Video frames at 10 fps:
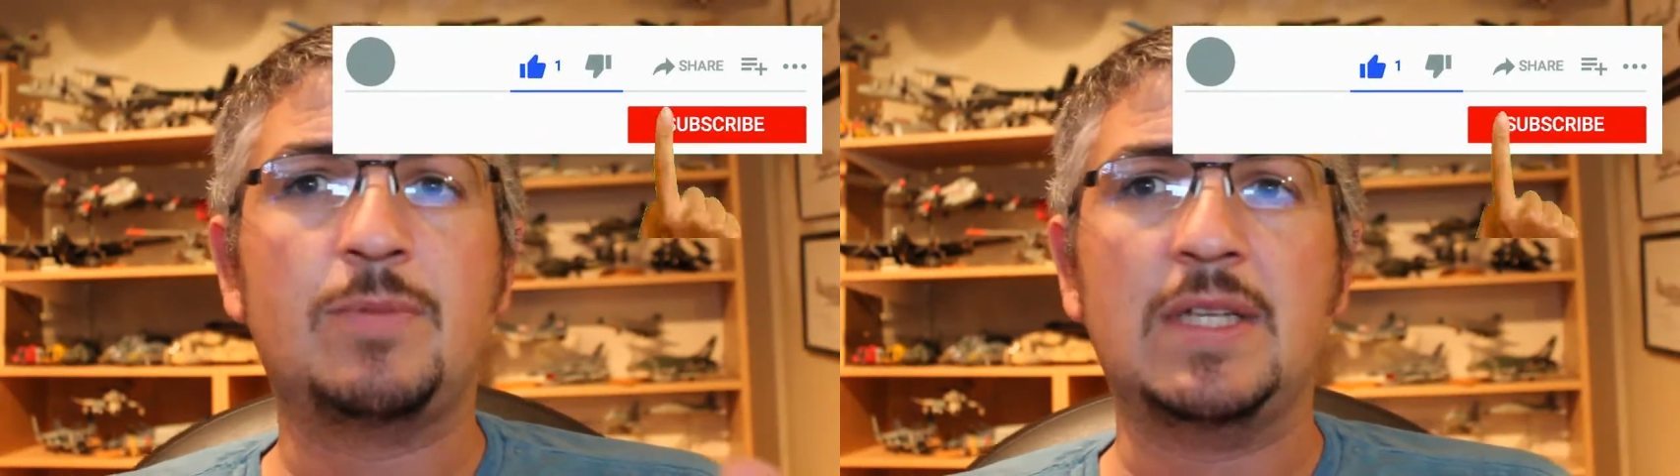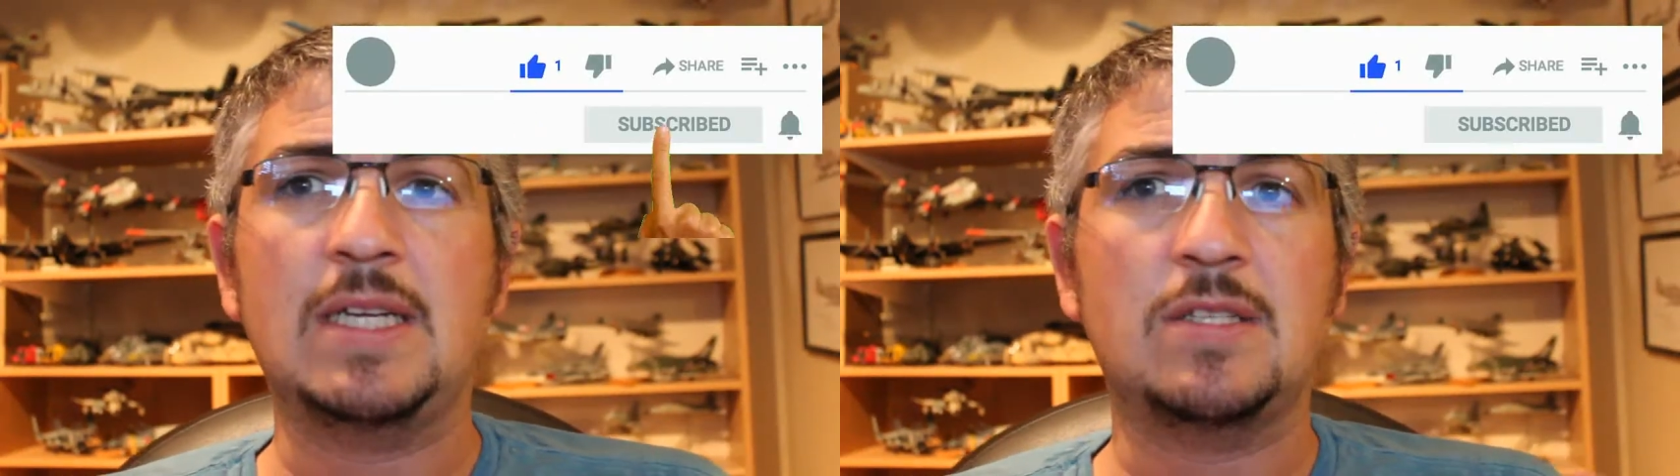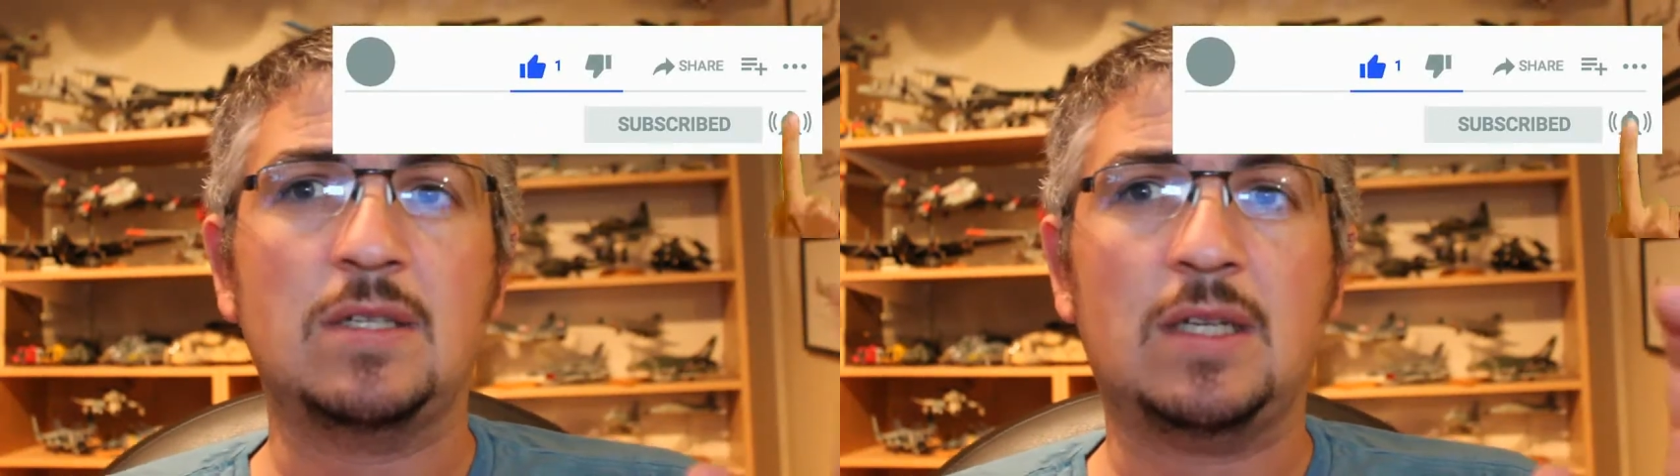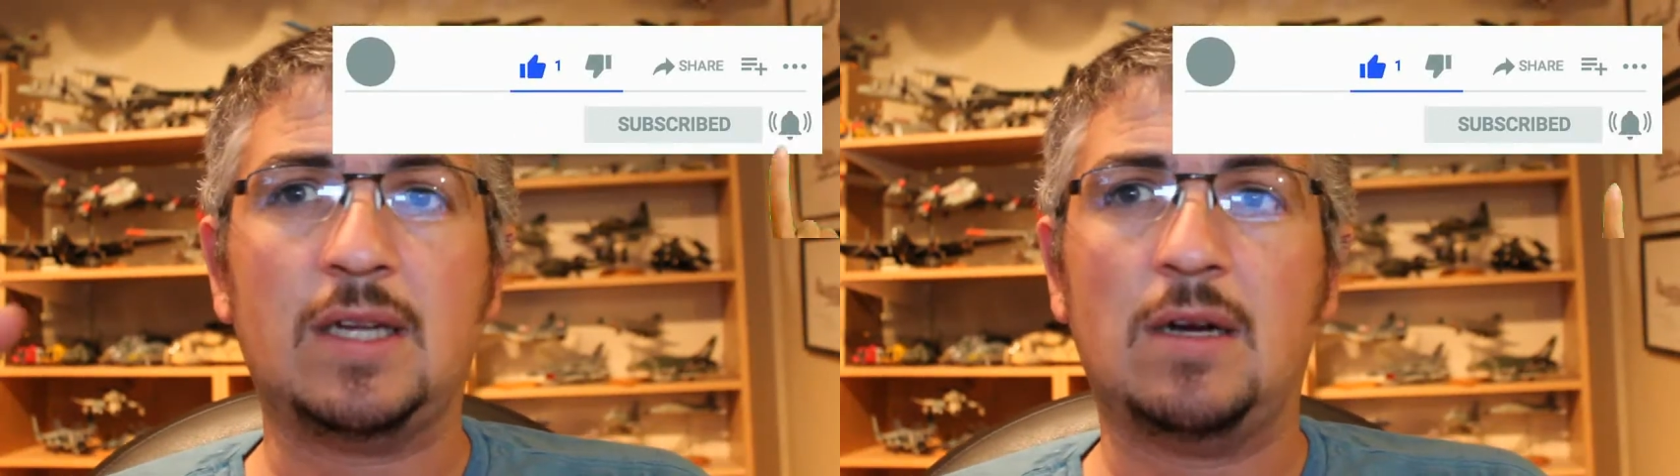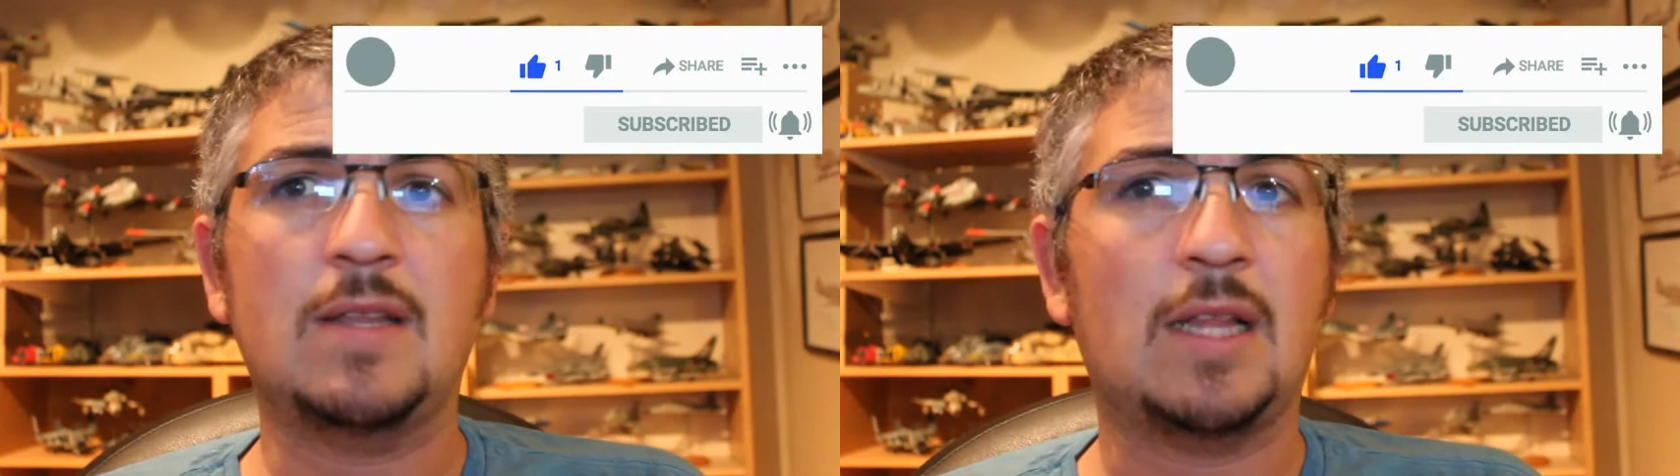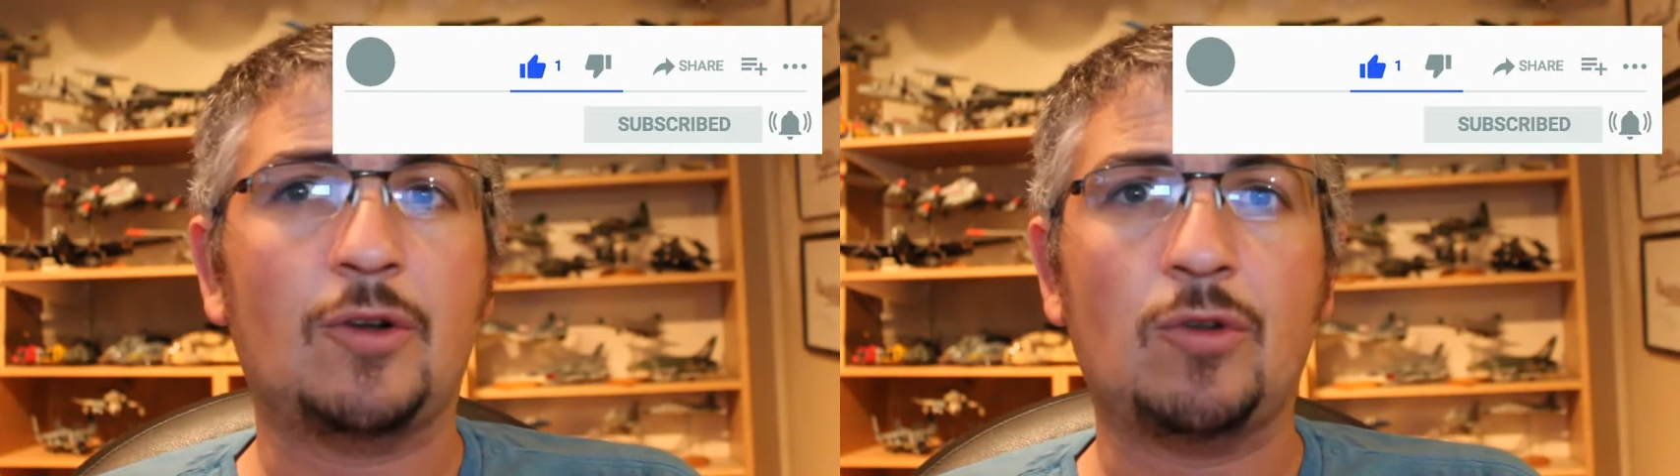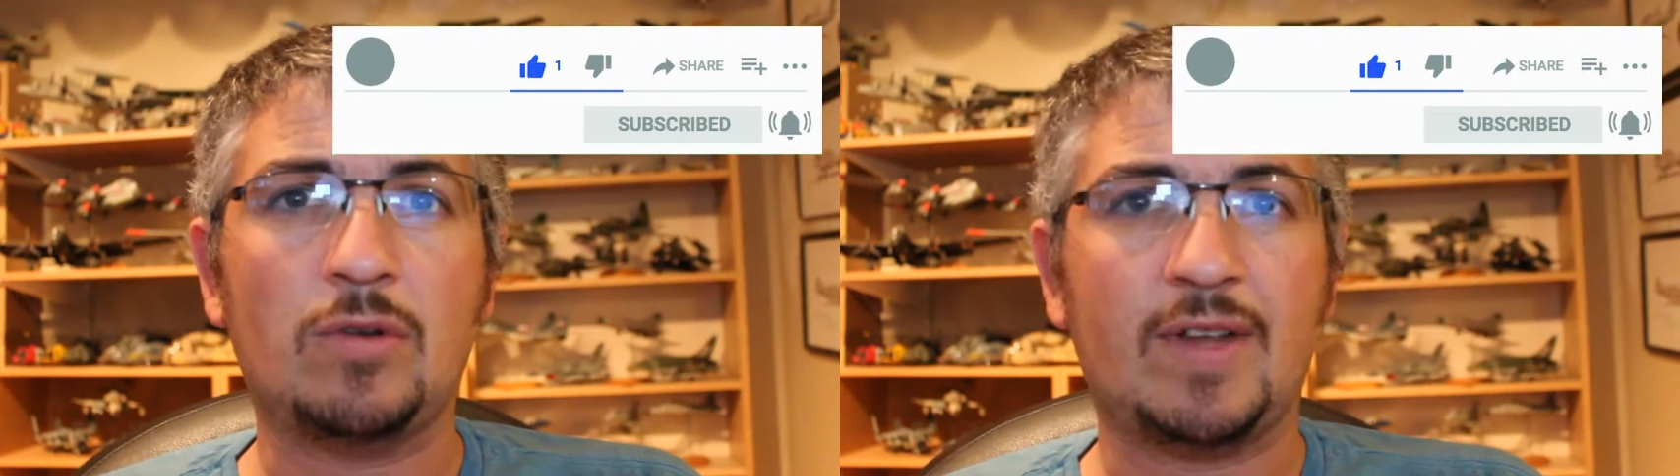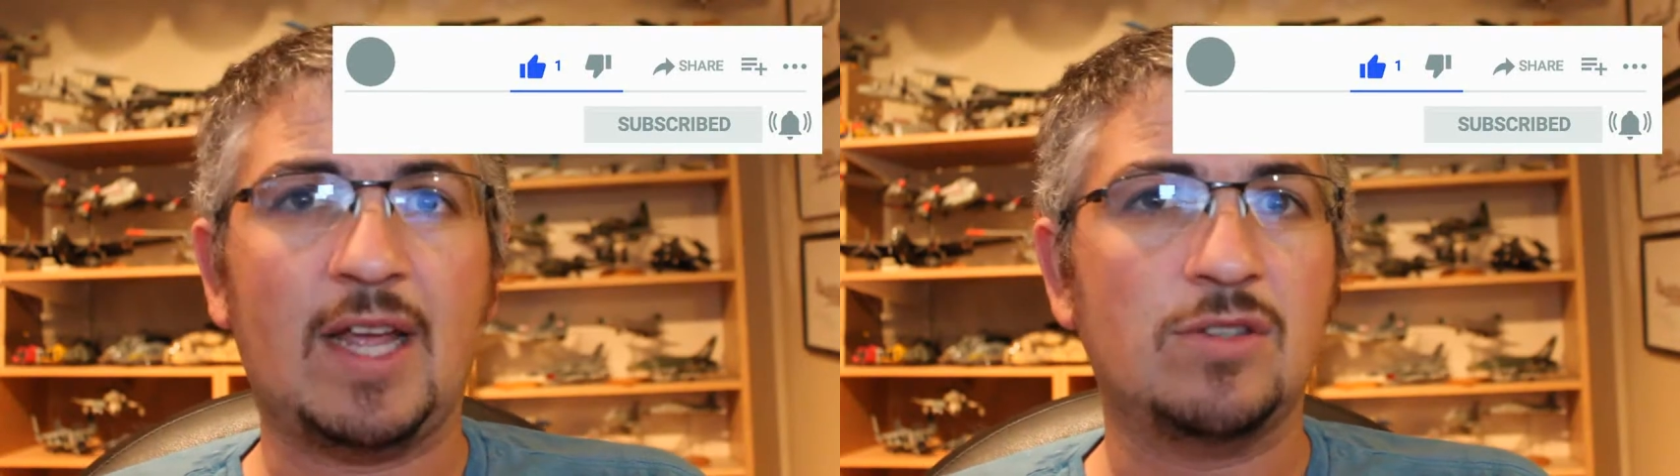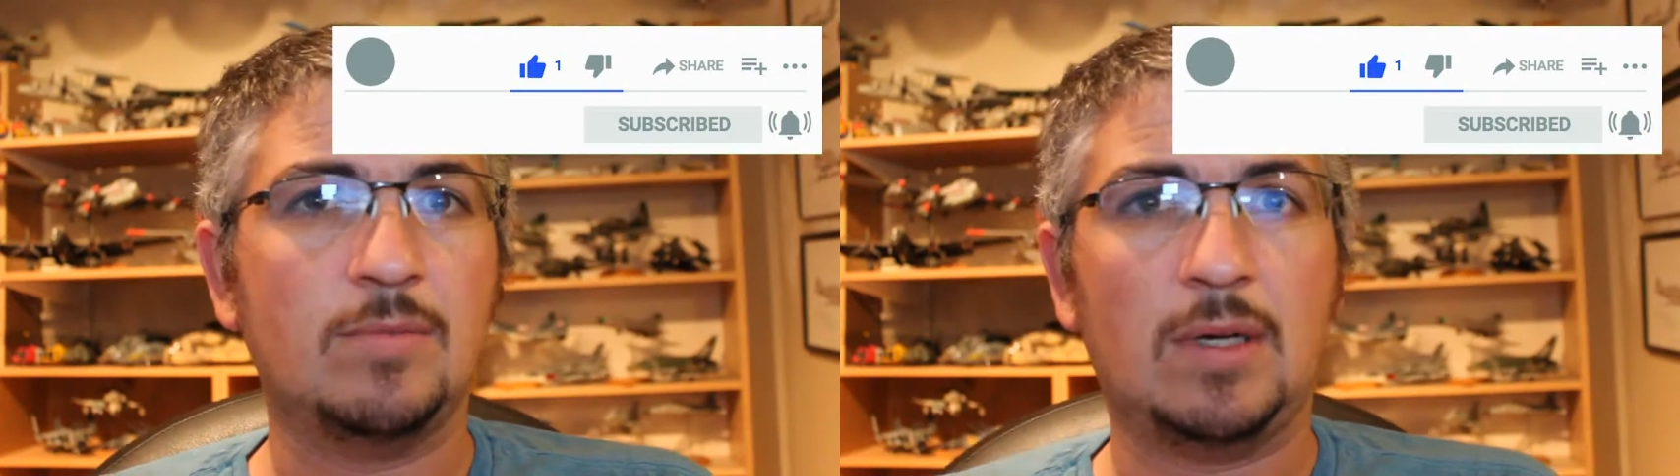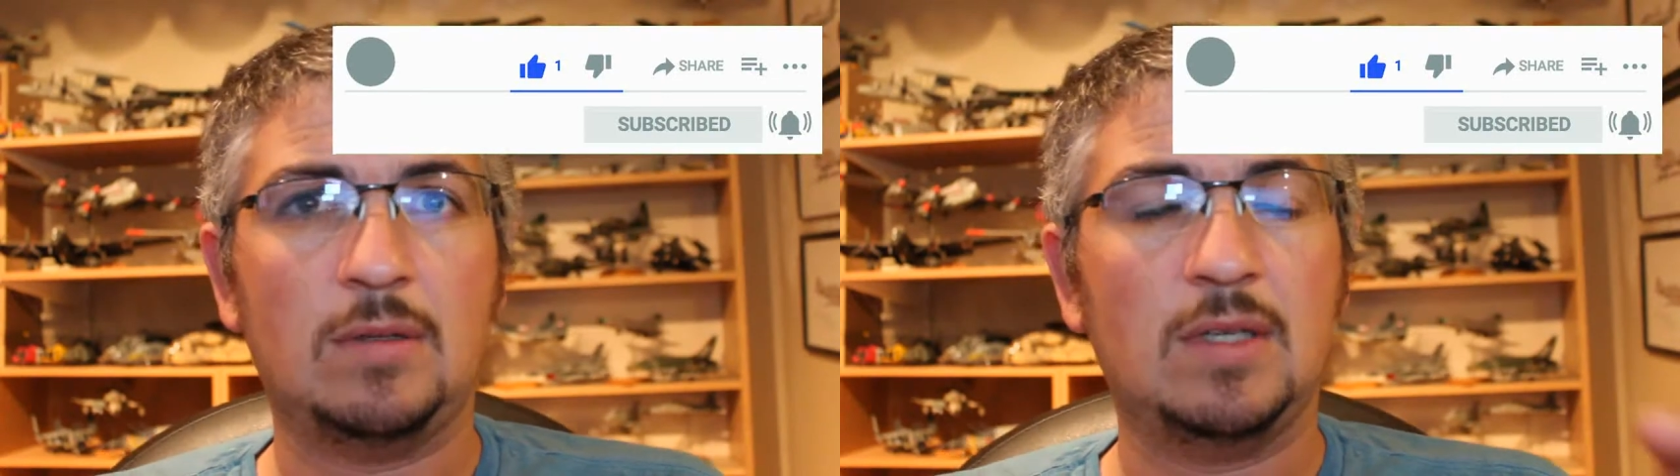please click on that little
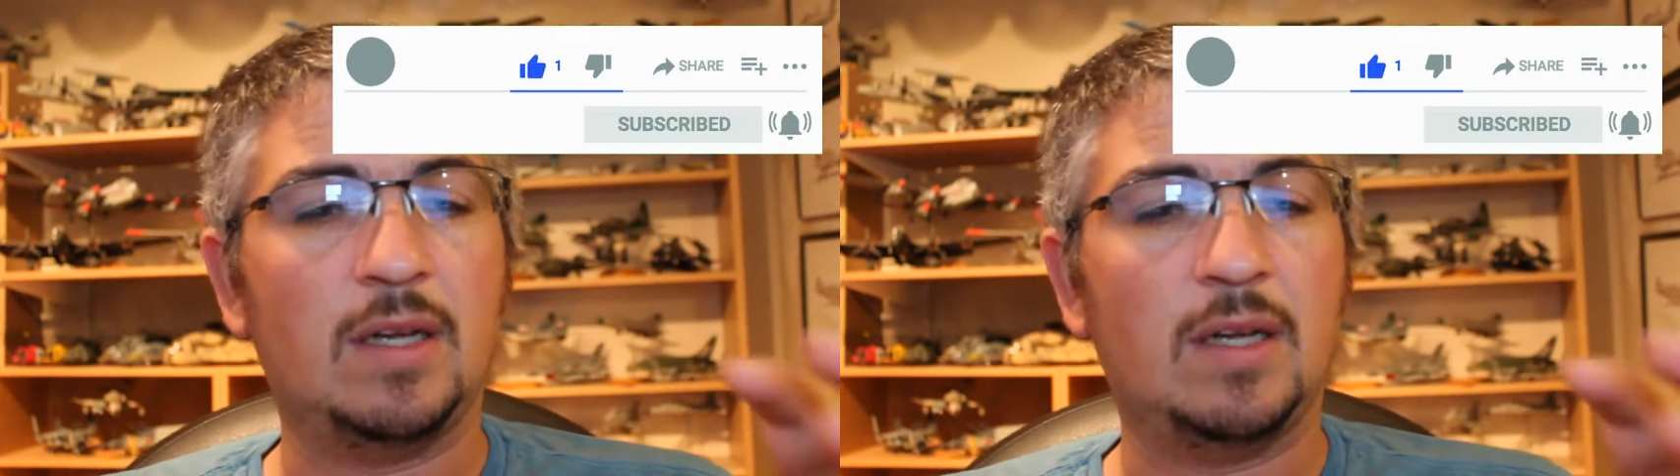notification bell.